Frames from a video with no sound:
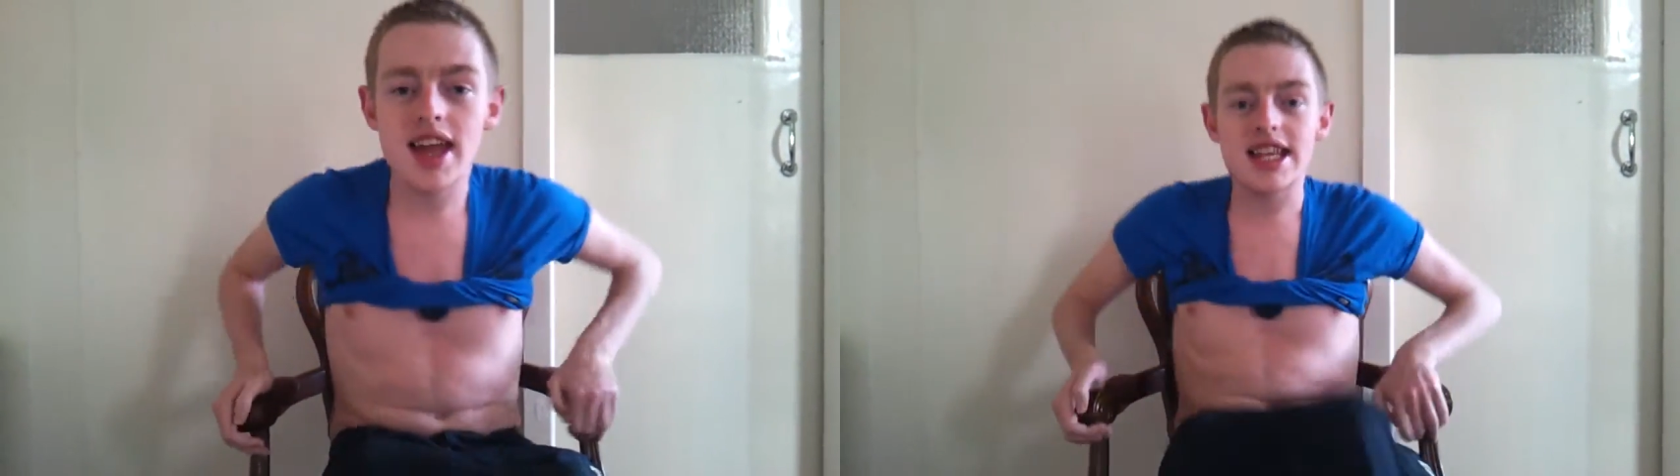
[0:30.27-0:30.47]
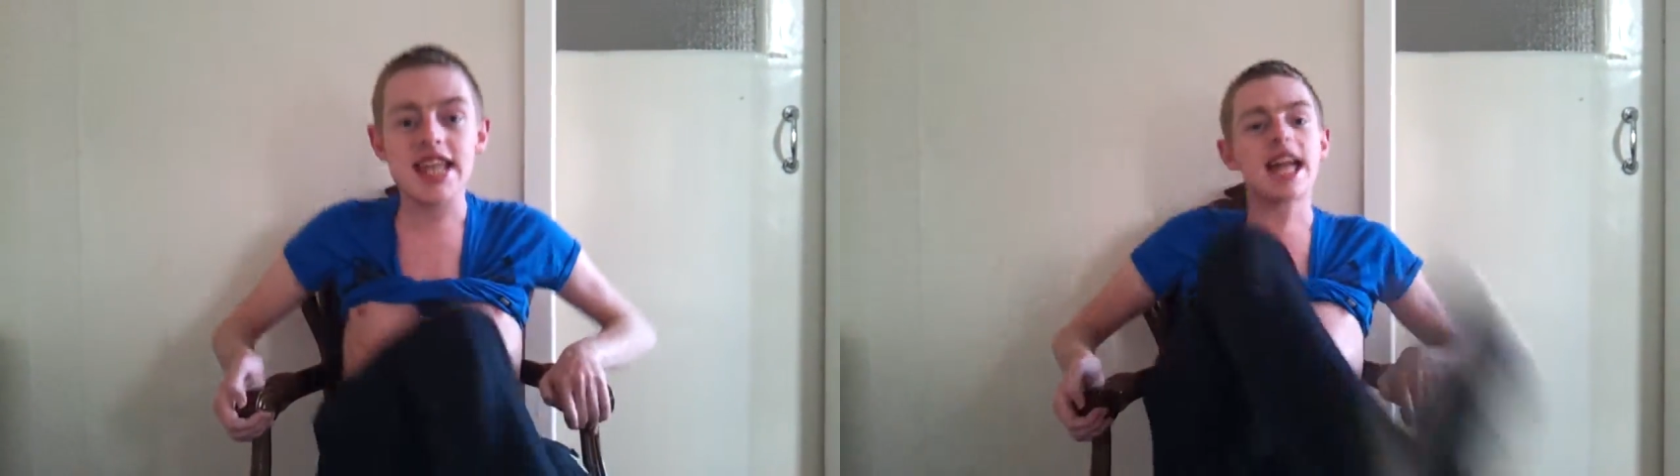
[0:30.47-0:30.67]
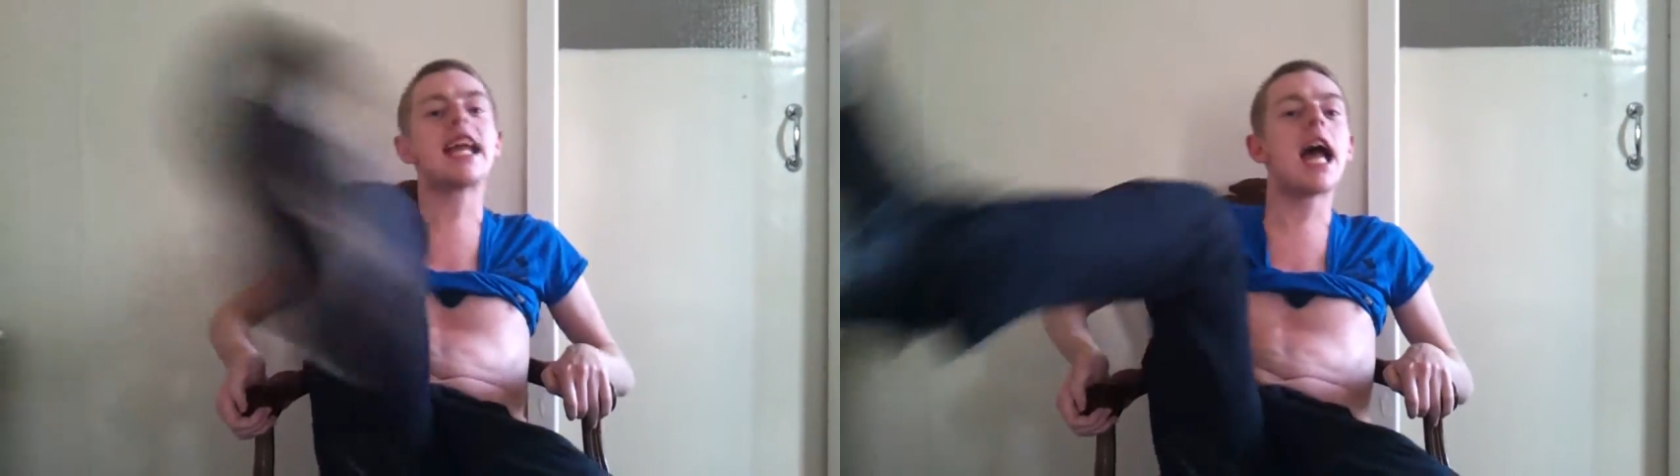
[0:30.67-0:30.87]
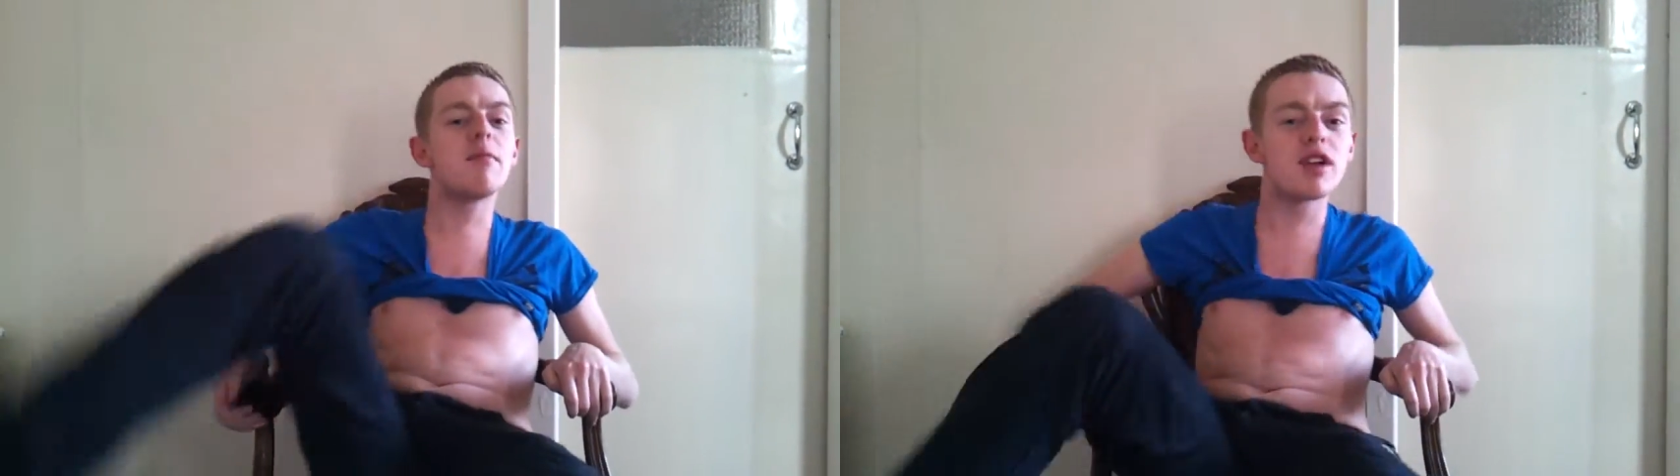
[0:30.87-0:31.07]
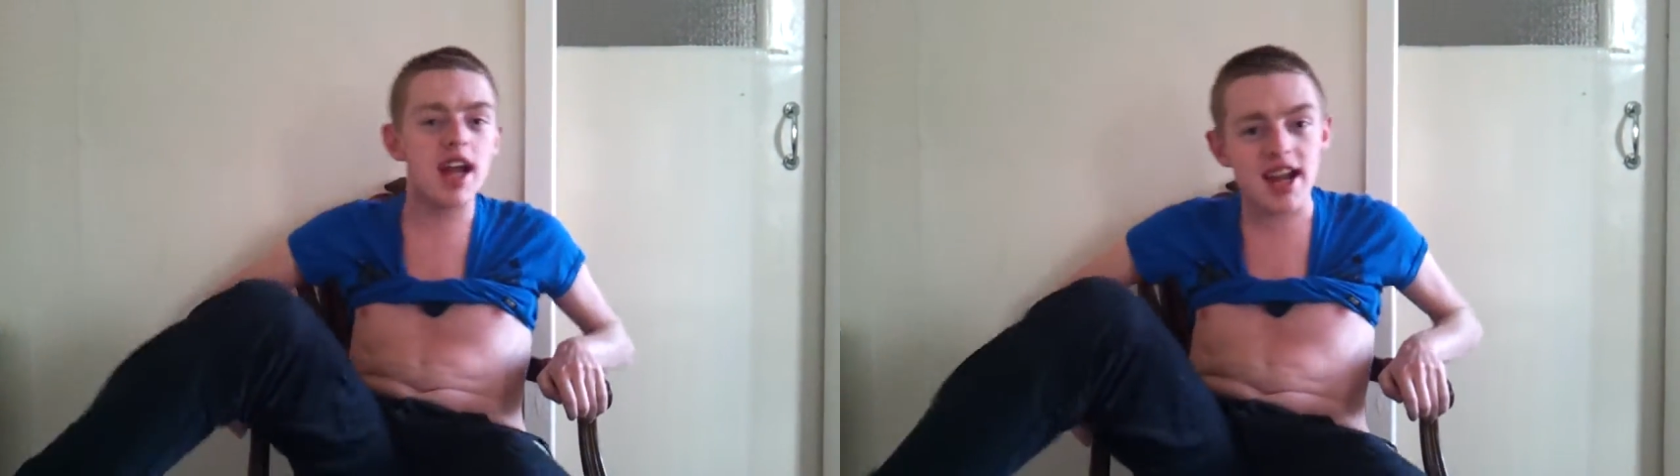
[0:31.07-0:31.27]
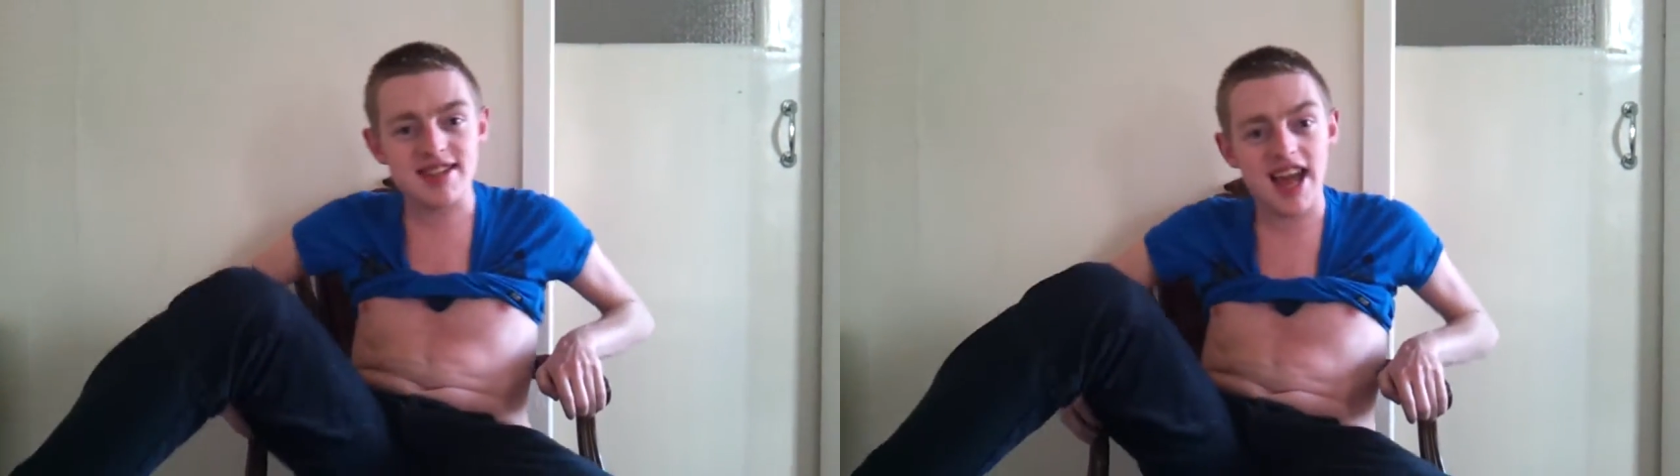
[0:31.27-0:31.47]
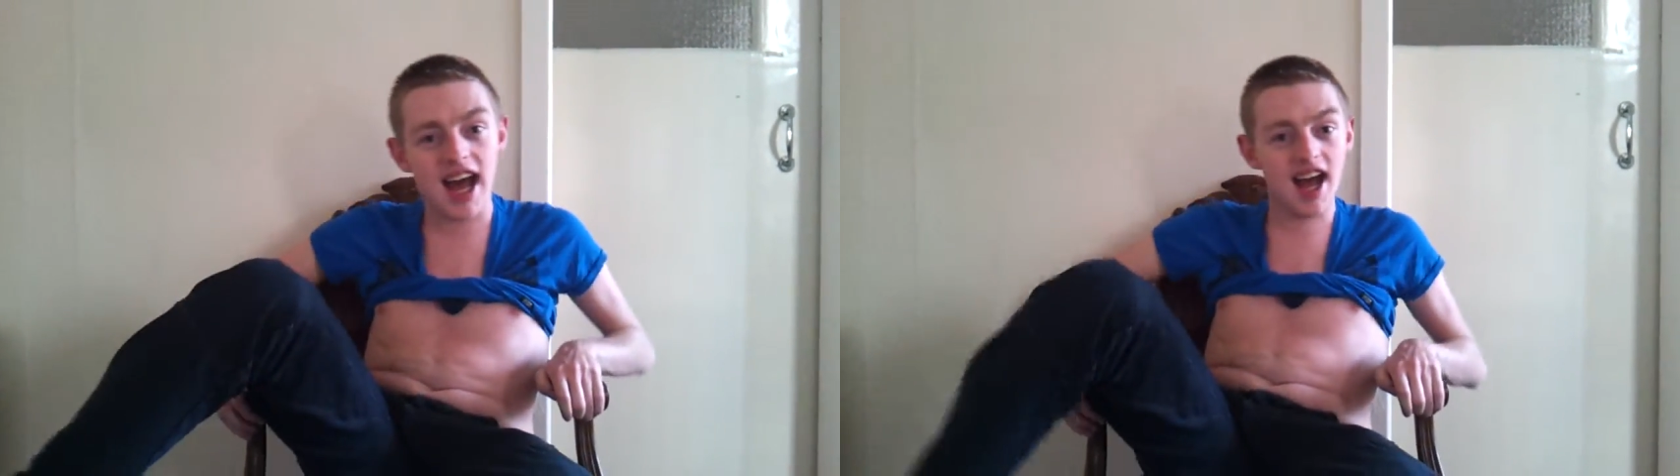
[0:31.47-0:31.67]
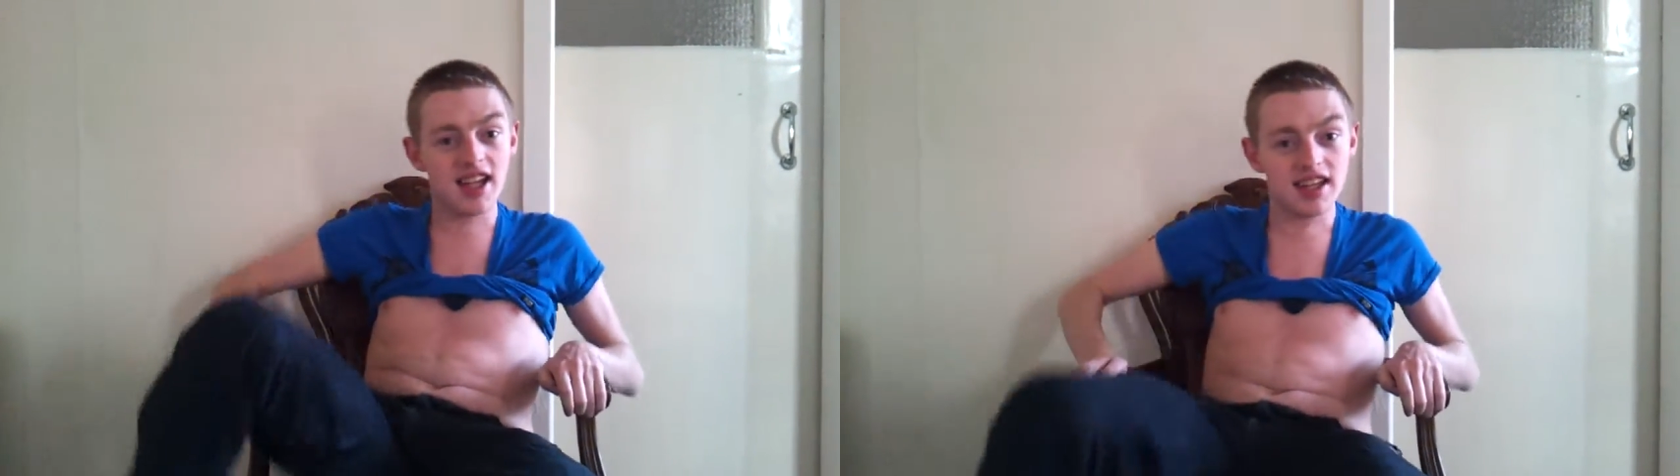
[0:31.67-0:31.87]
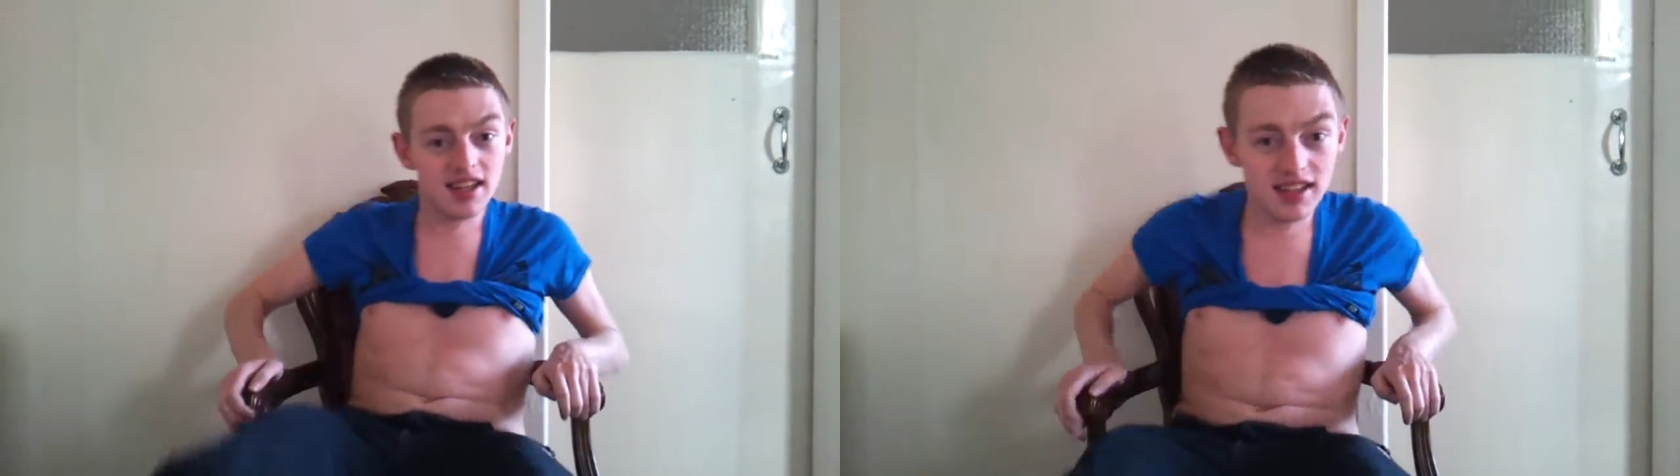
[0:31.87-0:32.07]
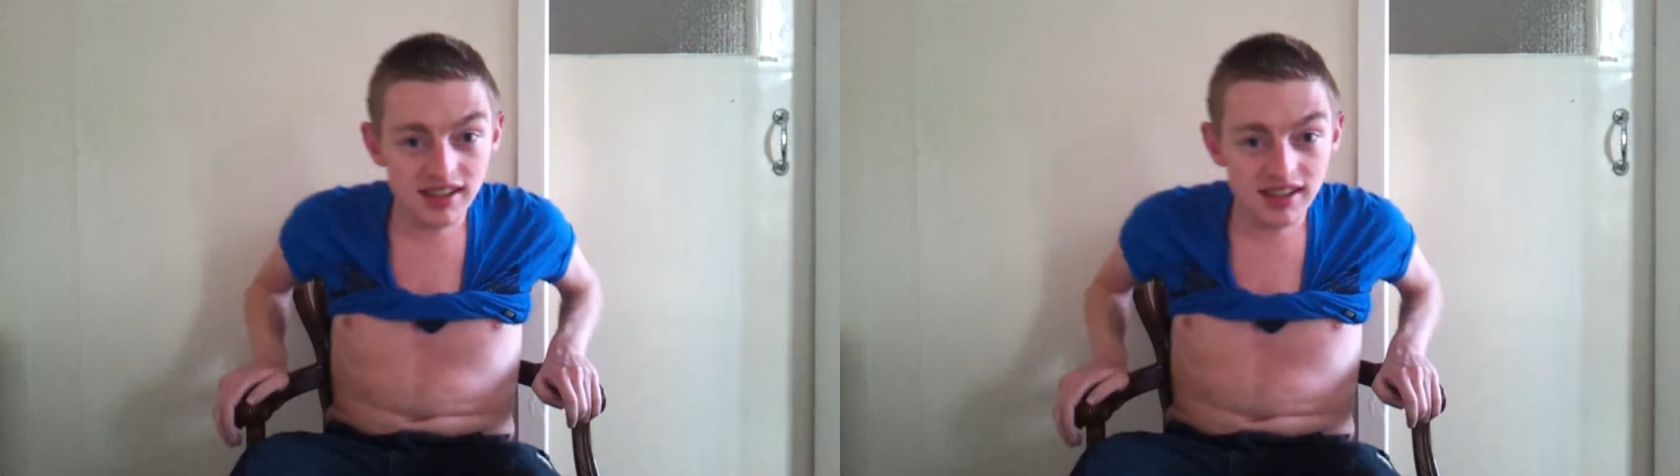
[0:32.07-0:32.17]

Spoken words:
Is that camera gonna talk?